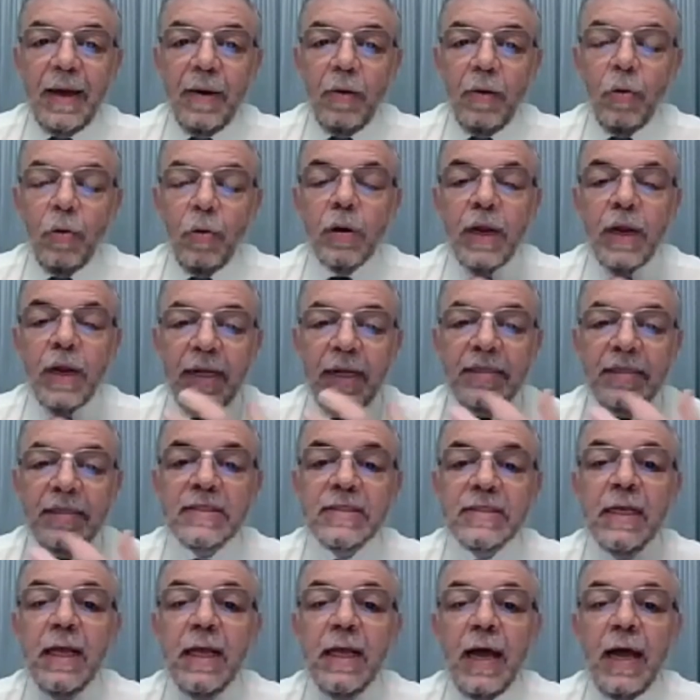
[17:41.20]
or
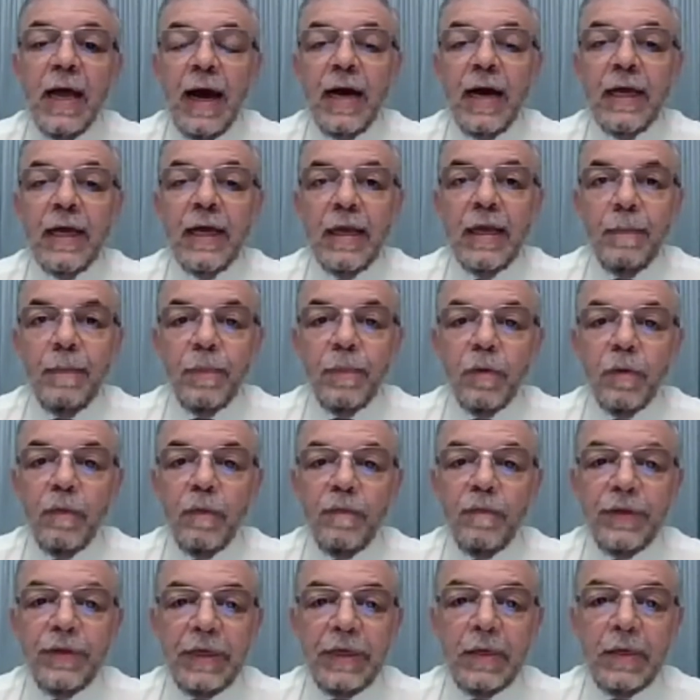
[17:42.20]
hence, I
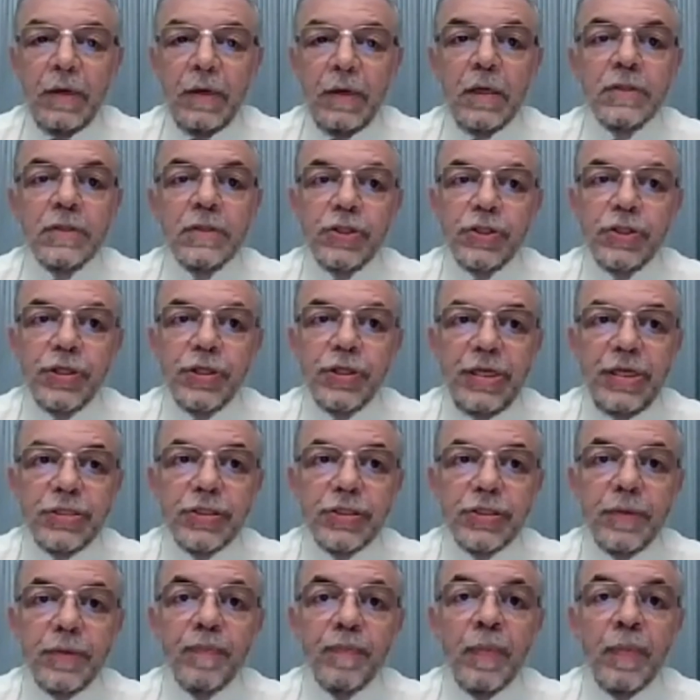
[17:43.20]
improve the
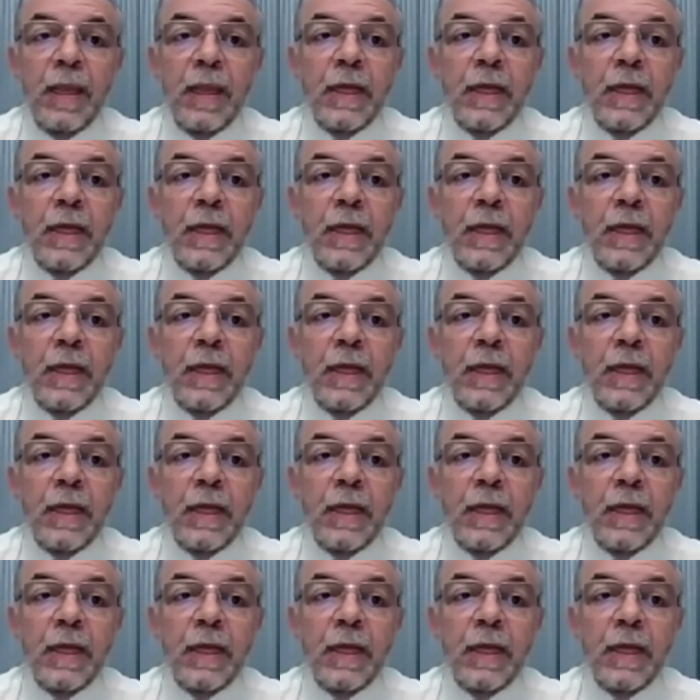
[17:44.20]
oxygenation.